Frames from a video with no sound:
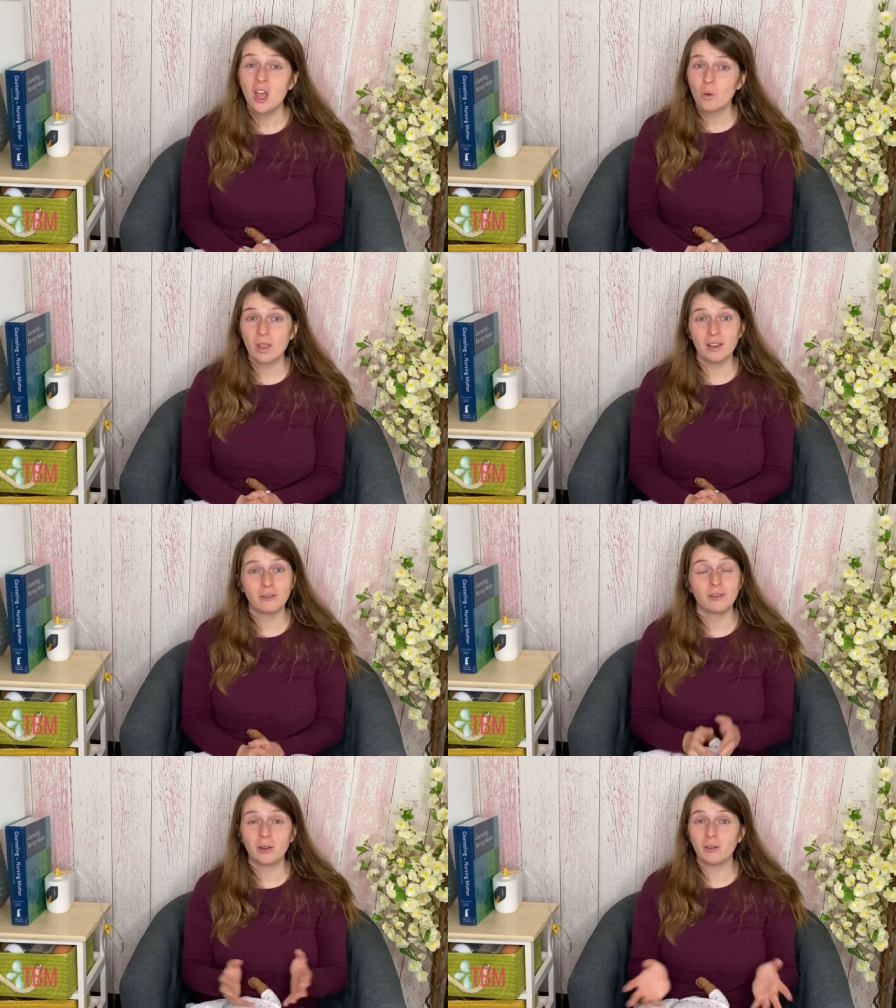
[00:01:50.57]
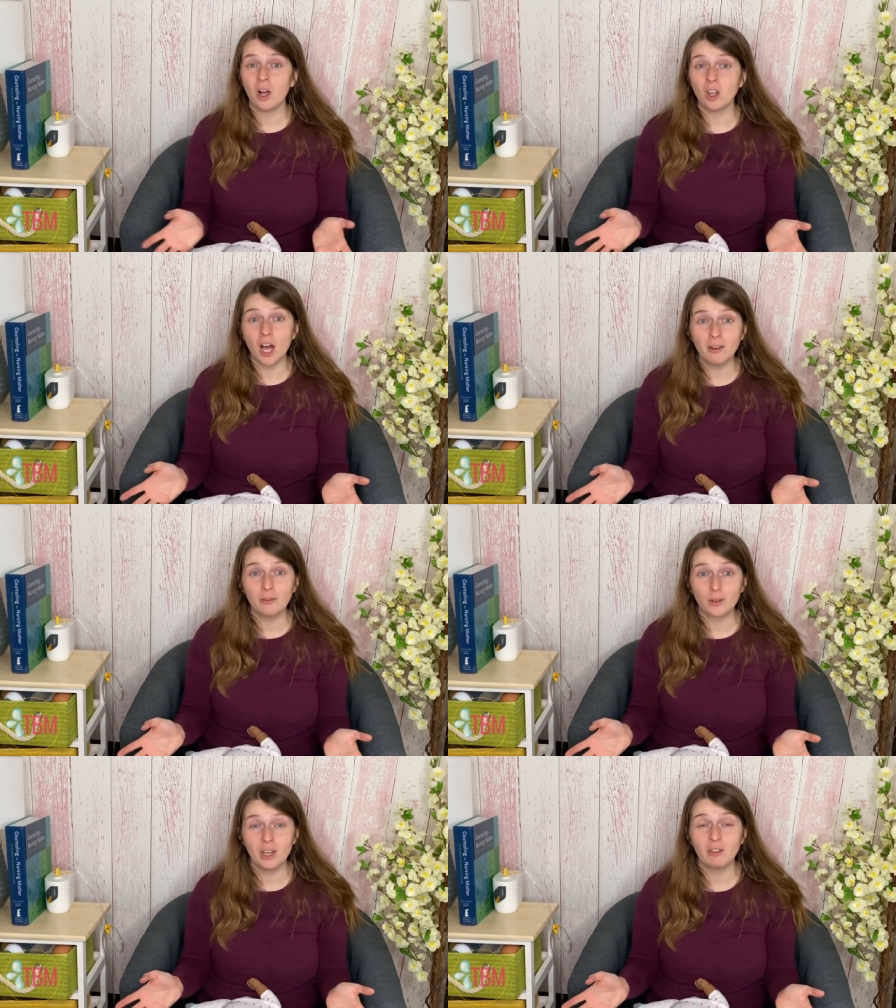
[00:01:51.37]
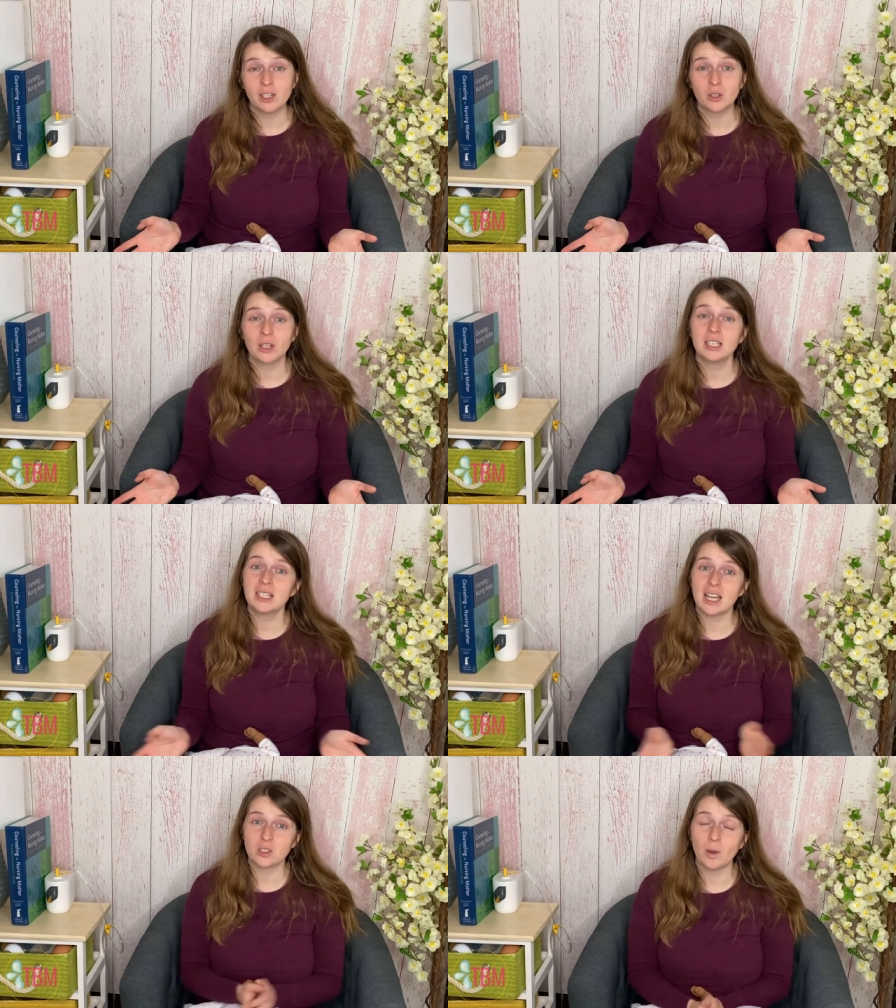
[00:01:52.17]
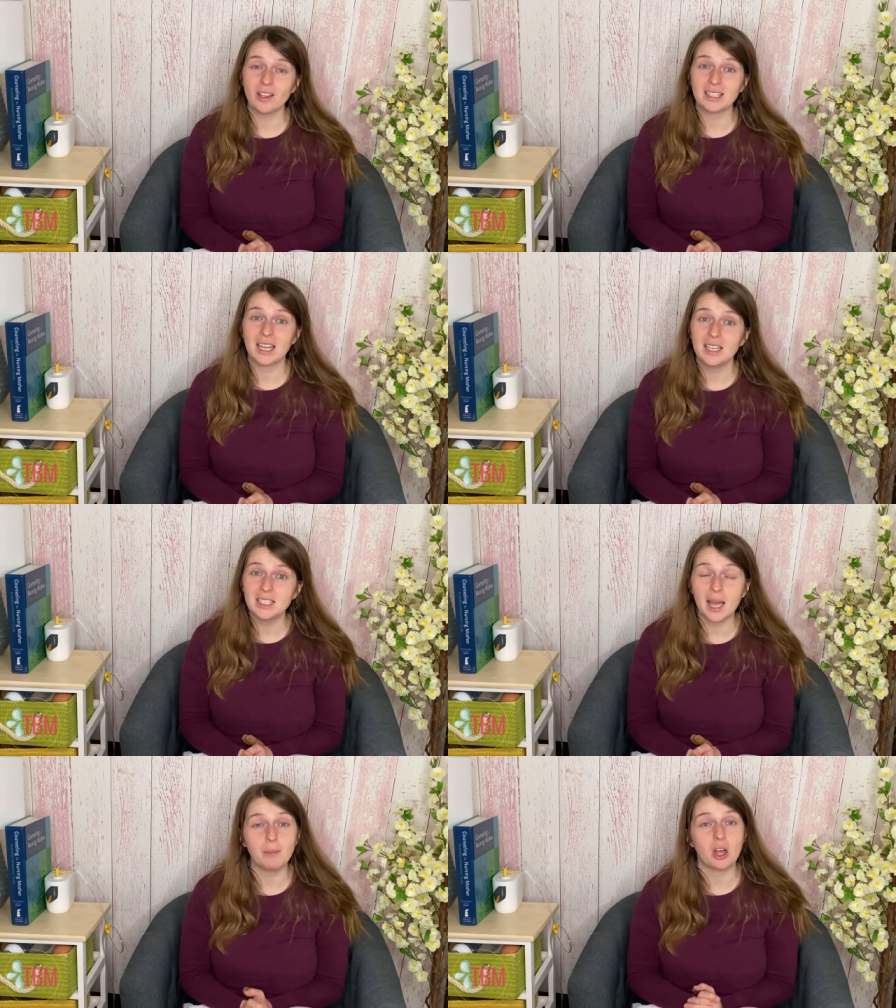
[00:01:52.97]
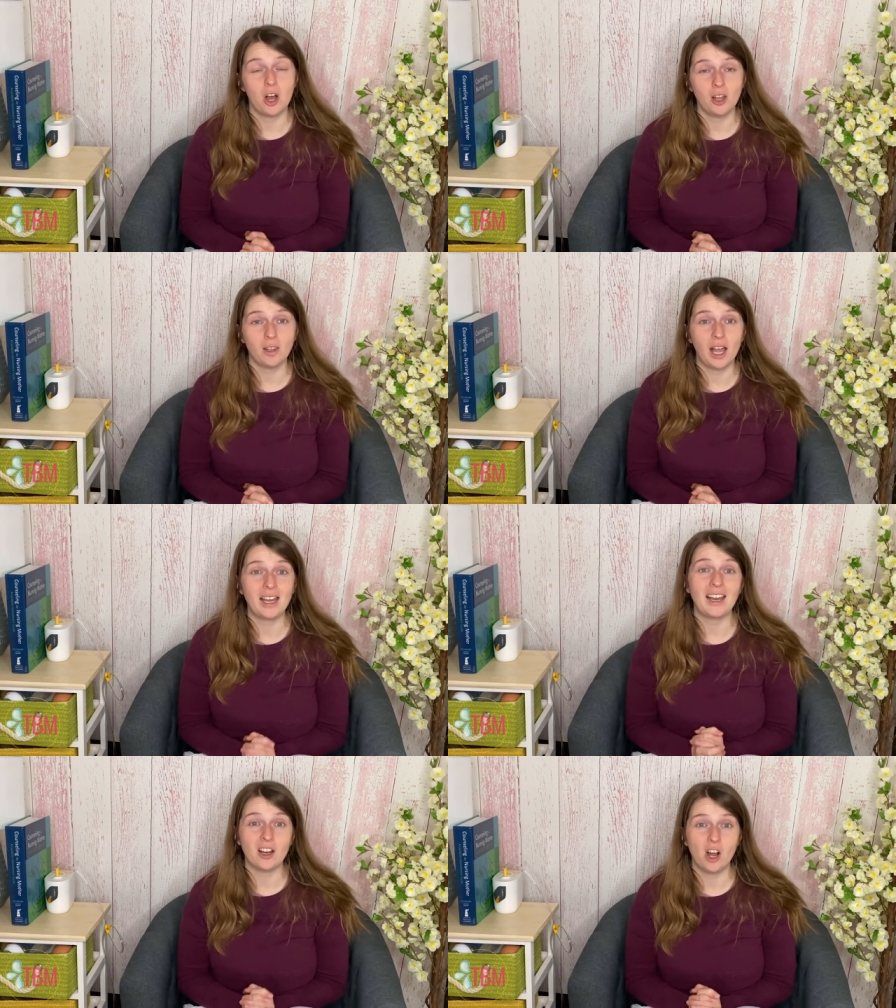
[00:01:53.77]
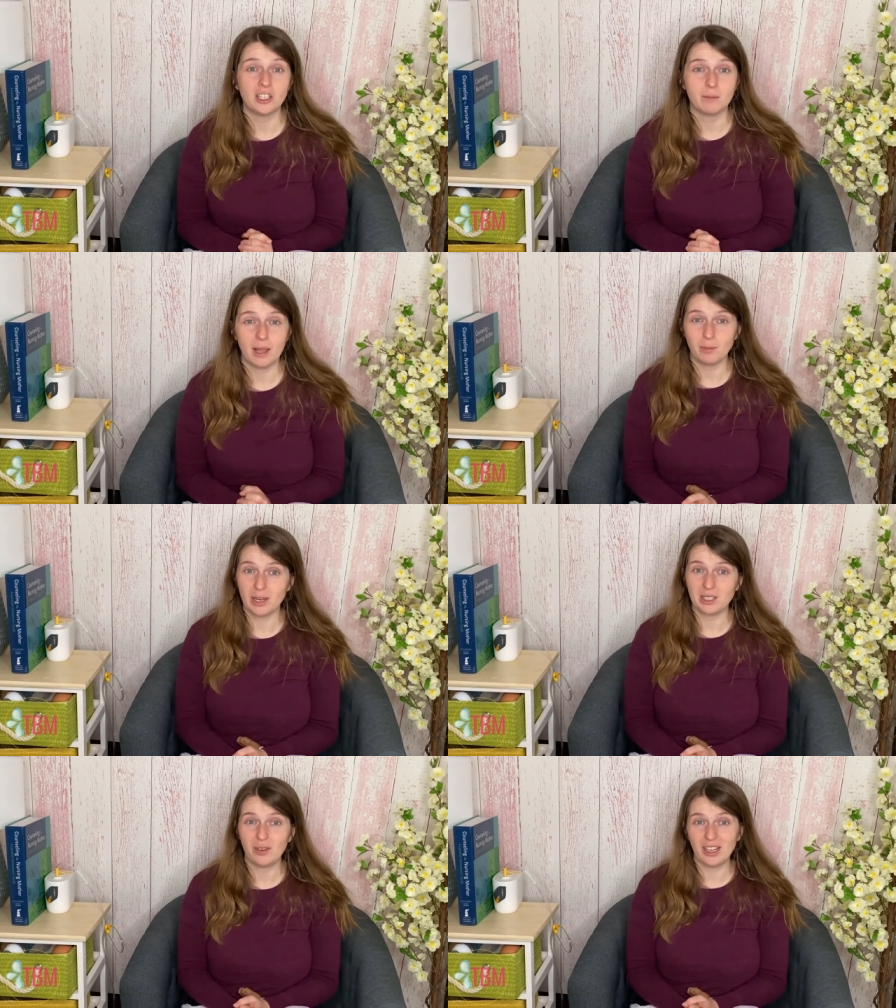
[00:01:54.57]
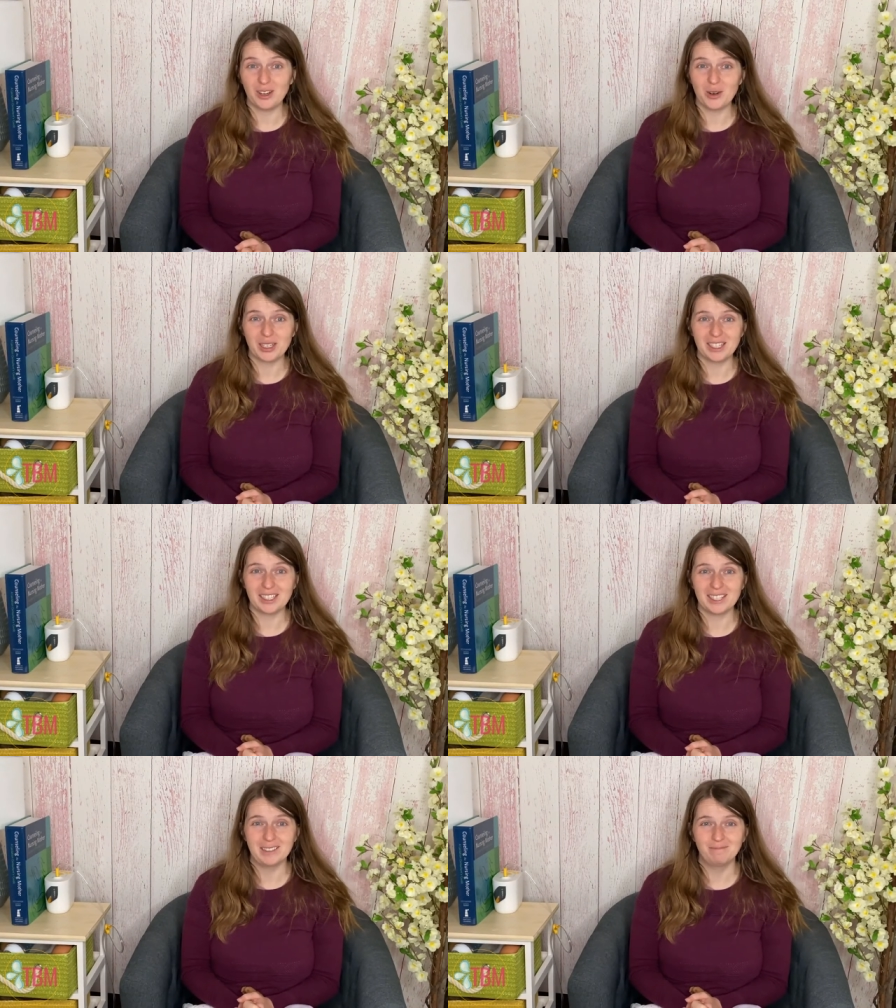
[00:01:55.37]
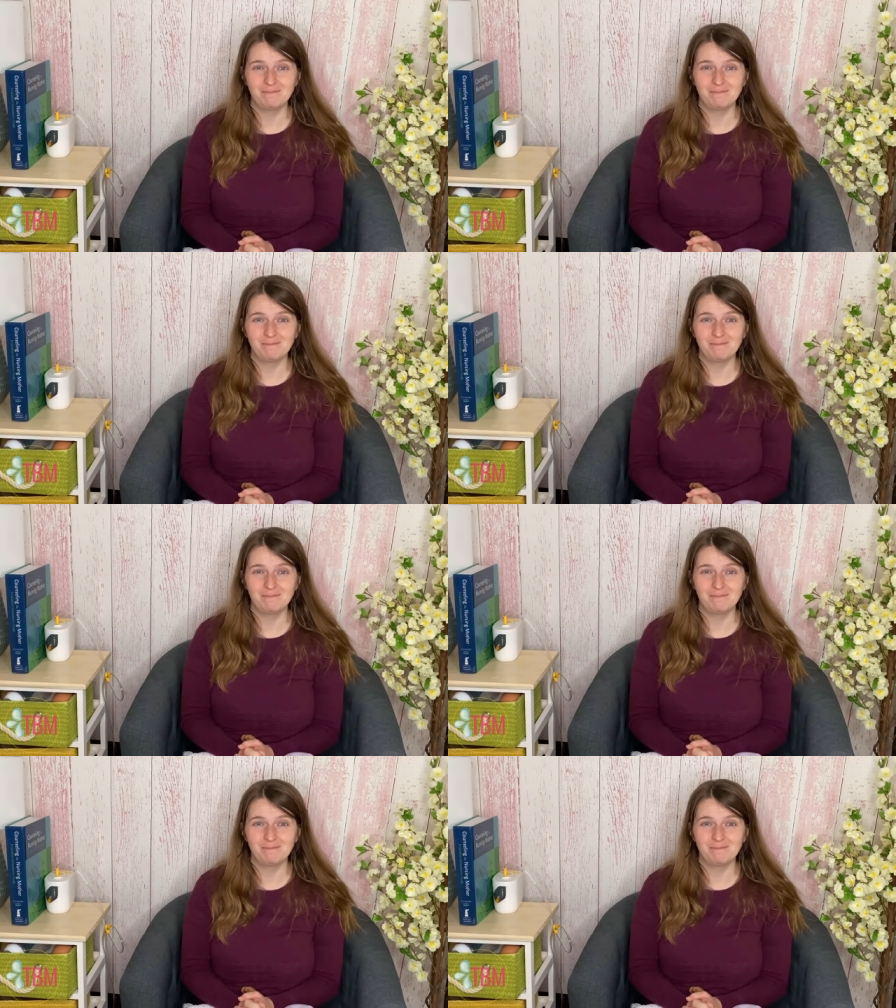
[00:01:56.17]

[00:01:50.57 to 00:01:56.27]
We have a lot of free resources as well as in-depth online and on-demand breastfeeding courses.